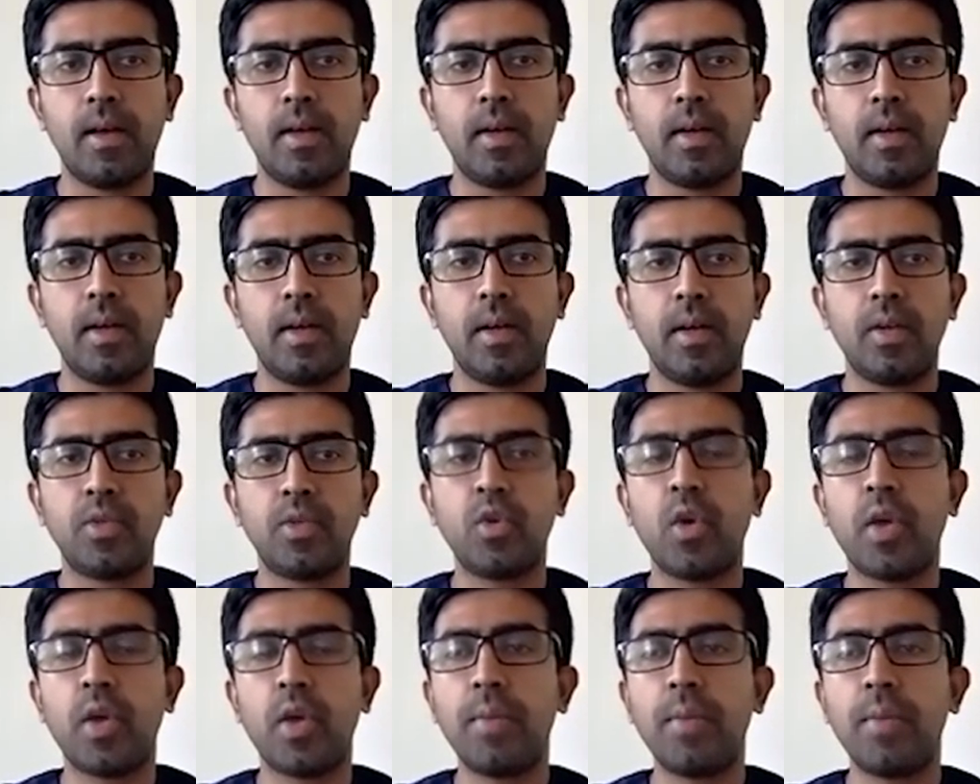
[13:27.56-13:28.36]
So
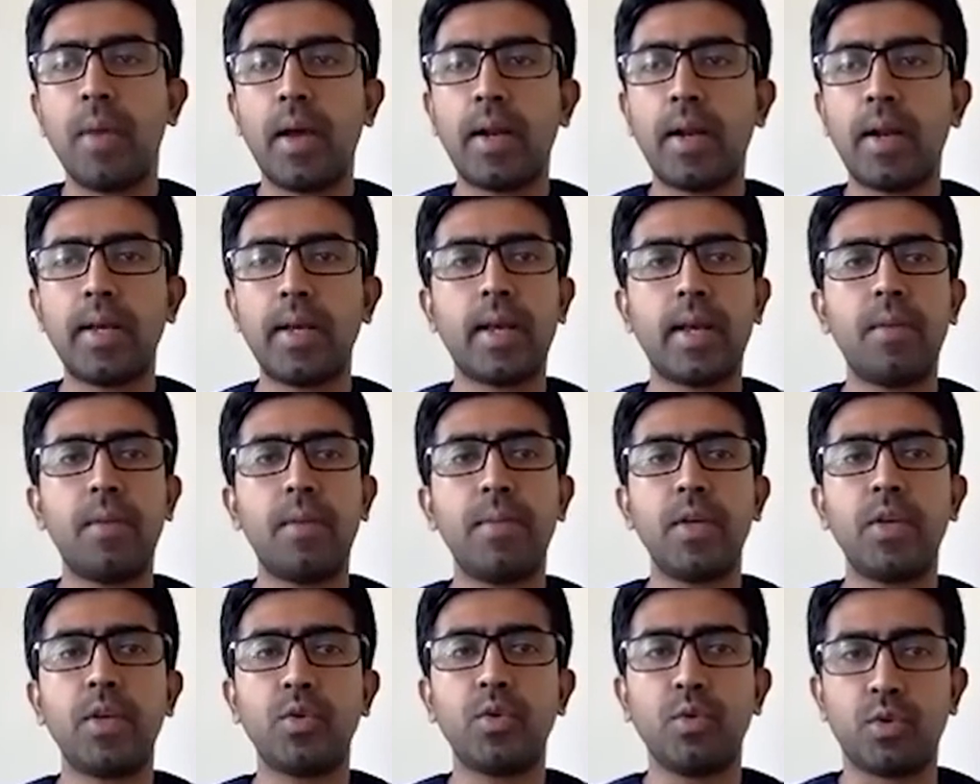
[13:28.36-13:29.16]
MRI can be
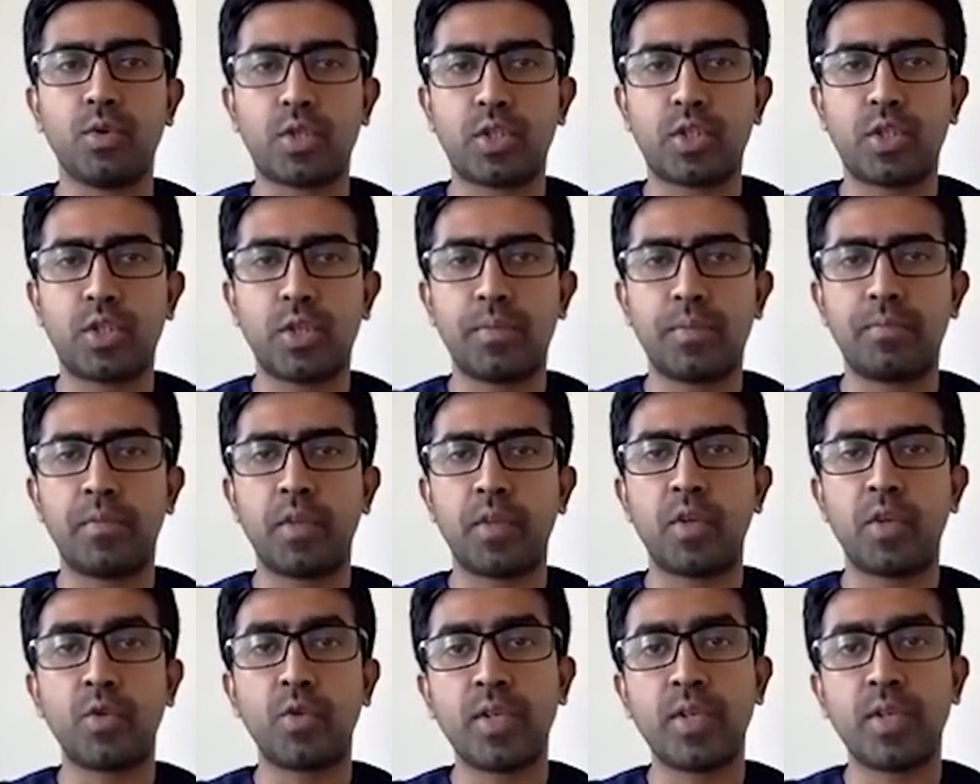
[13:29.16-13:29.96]
used
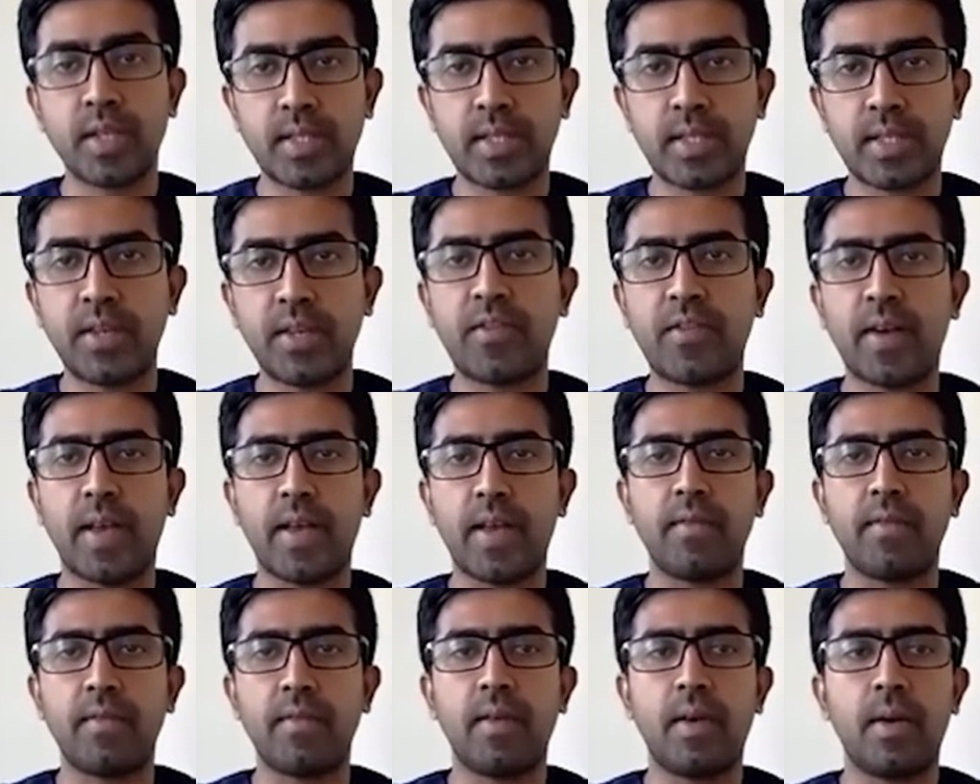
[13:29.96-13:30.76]
to justify
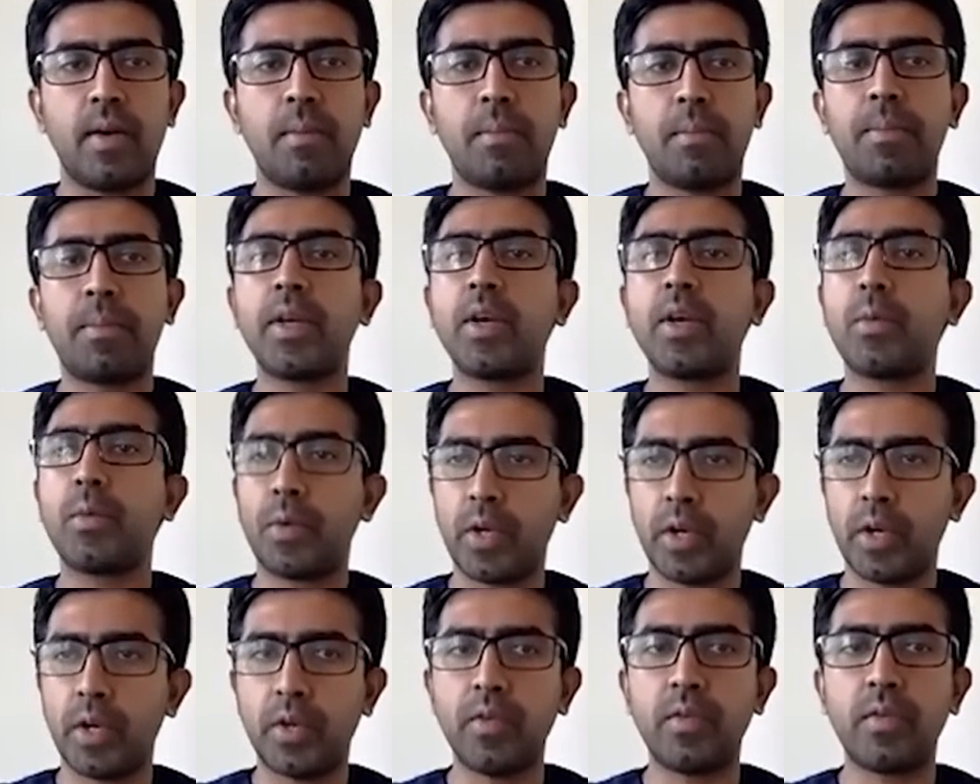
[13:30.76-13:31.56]

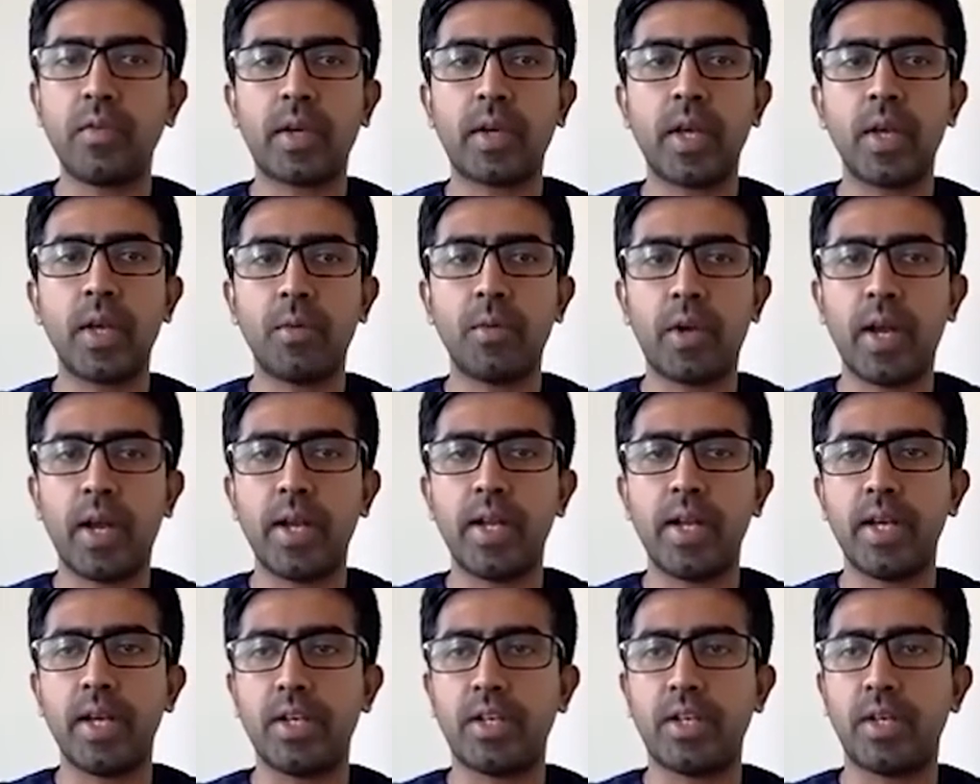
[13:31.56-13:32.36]
preoperative
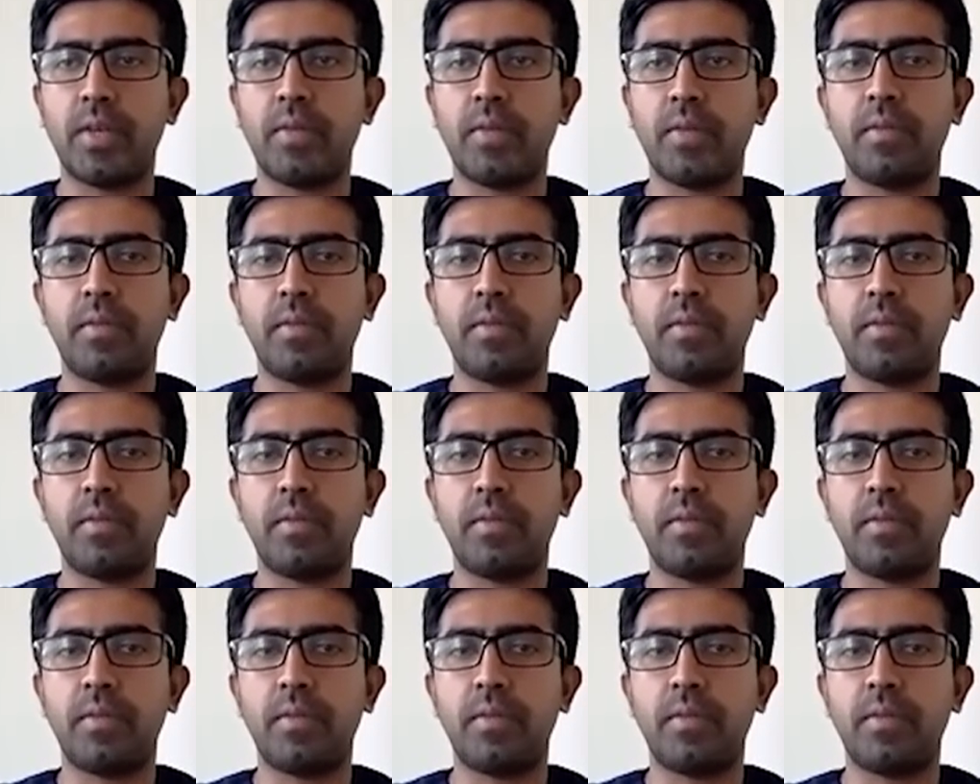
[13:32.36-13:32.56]
chemoradiation.